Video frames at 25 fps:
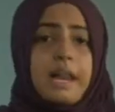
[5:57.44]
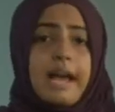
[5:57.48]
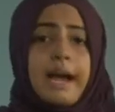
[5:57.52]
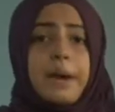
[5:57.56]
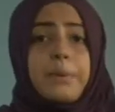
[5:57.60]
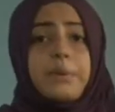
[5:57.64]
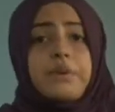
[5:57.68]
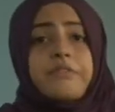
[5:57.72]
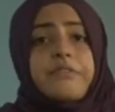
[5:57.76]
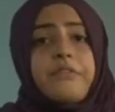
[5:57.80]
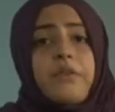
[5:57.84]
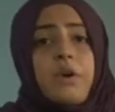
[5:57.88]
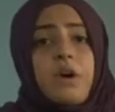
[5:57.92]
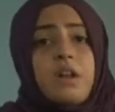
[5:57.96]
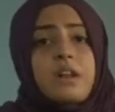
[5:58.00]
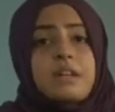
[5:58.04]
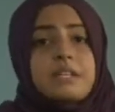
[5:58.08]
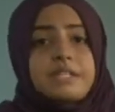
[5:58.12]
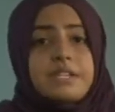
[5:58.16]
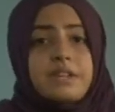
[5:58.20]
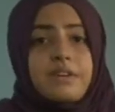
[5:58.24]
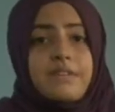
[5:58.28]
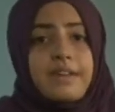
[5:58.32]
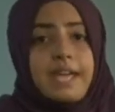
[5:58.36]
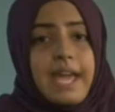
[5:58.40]
our
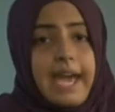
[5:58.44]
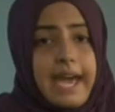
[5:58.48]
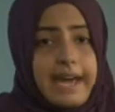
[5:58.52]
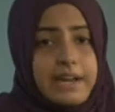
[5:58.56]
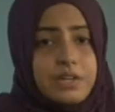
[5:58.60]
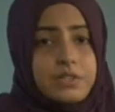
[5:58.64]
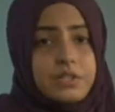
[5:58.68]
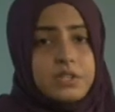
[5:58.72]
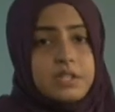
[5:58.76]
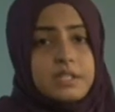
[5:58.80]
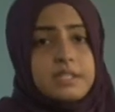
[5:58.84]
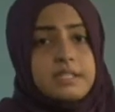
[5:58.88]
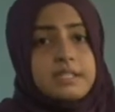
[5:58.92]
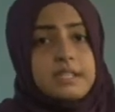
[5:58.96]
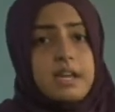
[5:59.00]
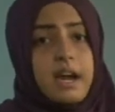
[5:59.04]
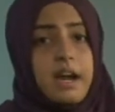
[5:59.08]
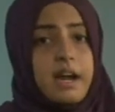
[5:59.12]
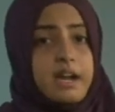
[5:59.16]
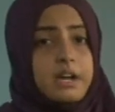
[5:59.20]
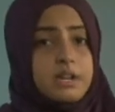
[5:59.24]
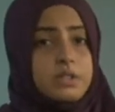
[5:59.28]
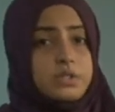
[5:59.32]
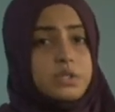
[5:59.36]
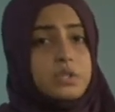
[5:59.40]
voluntary actions
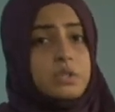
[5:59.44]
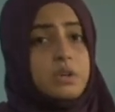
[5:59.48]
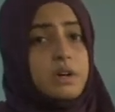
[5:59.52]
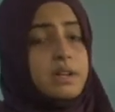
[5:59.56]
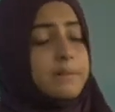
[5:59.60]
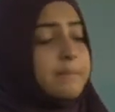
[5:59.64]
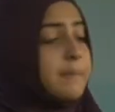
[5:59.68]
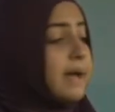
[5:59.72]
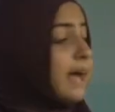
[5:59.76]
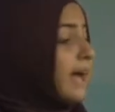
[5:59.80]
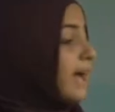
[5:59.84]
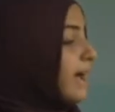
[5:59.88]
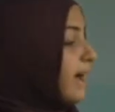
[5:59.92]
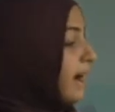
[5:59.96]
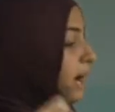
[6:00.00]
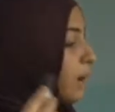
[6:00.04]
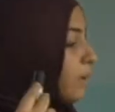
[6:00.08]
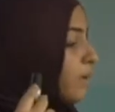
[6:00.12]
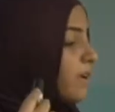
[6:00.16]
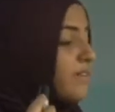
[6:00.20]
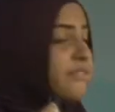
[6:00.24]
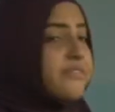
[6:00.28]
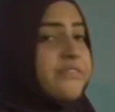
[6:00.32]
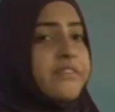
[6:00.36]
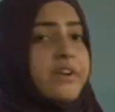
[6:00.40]
are controlled by
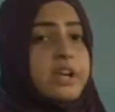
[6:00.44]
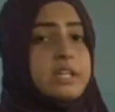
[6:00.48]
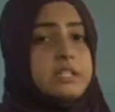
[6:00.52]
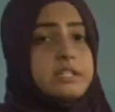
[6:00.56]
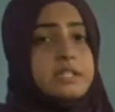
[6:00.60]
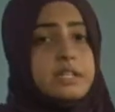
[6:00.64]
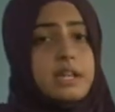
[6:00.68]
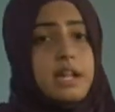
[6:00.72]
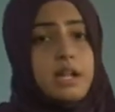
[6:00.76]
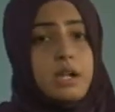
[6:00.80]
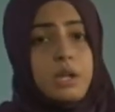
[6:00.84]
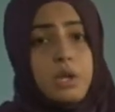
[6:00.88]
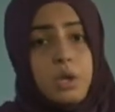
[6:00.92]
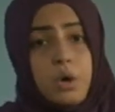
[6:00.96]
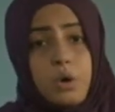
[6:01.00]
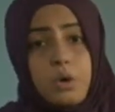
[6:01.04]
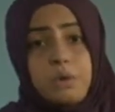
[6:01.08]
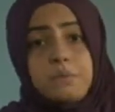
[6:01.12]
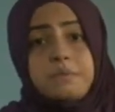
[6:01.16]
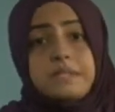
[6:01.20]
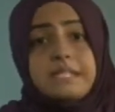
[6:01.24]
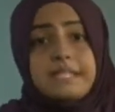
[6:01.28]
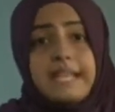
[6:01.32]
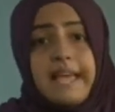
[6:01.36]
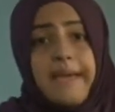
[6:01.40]
our frontal
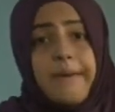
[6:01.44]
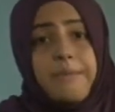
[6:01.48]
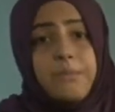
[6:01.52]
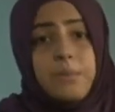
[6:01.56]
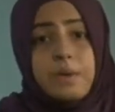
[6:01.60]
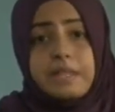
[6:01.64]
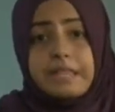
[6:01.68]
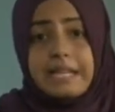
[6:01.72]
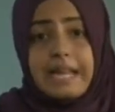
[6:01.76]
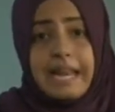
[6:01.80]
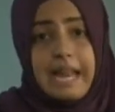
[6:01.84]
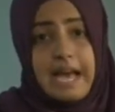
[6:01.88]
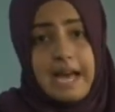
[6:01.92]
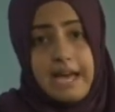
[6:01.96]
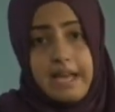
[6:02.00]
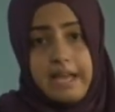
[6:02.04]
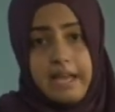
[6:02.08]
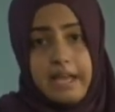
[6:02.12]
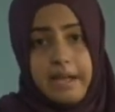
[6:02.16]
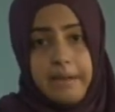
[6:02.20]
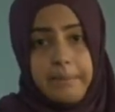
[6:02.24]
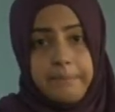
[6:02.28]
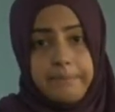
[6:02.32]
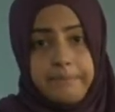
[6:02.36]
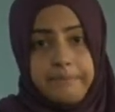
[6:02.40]
lobe. Same with
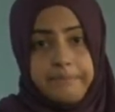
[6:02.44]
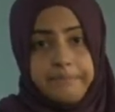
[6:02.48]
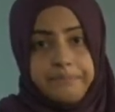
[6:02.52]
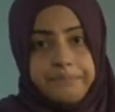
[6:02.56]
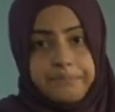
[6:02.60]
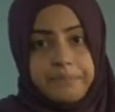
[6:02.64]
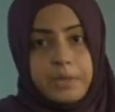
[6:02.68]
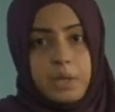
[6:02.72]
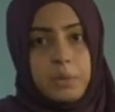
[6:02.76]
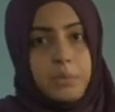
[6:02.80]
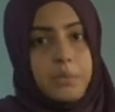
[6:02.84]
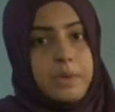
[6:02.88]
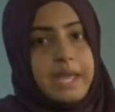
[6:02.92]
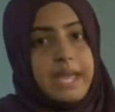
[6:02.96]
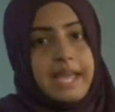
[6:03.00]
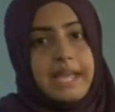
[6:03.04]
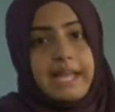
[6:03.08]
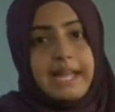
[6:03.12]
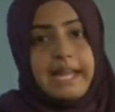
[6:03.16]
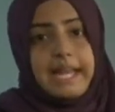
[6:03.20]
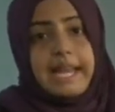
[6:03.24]
lying. We